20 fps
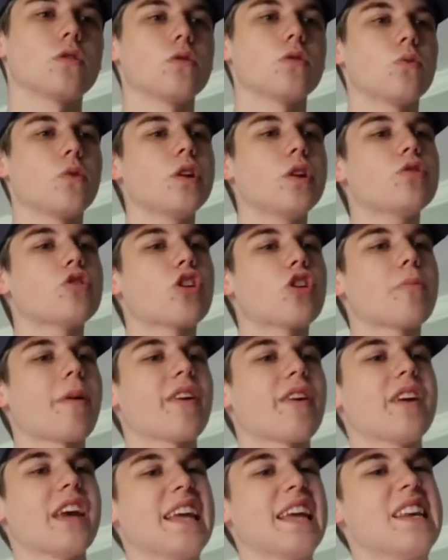What are you talking
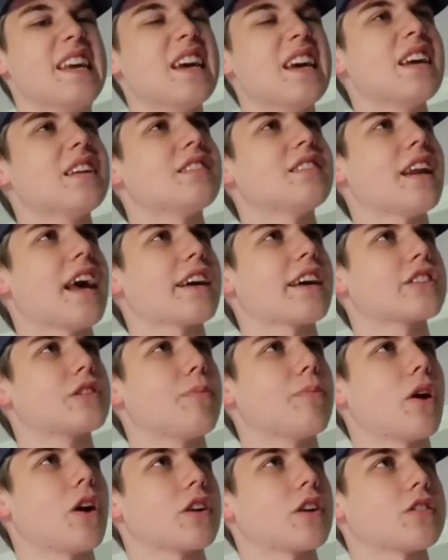about, idiot? It's an
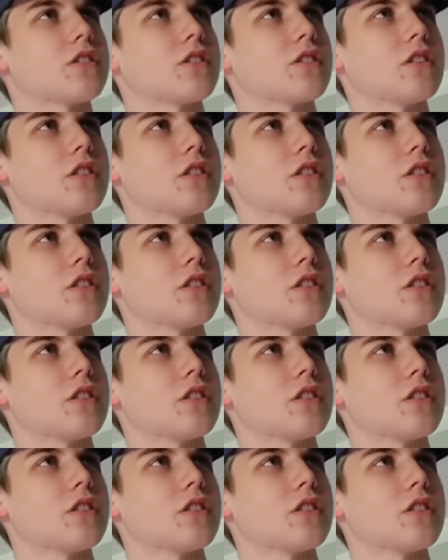Xbox.